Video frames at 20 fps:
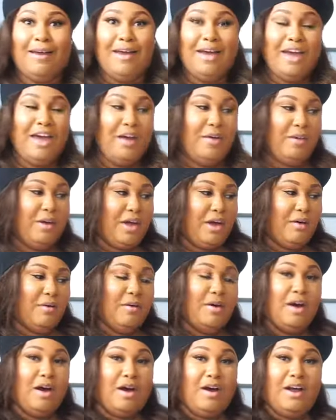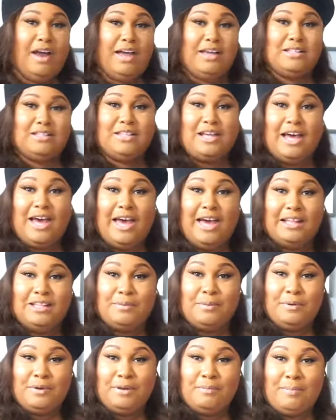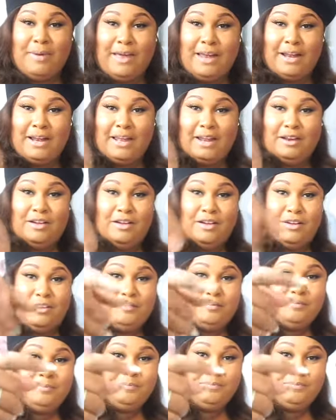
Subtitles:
Here we go. All right, so I had to put a Band-Aid on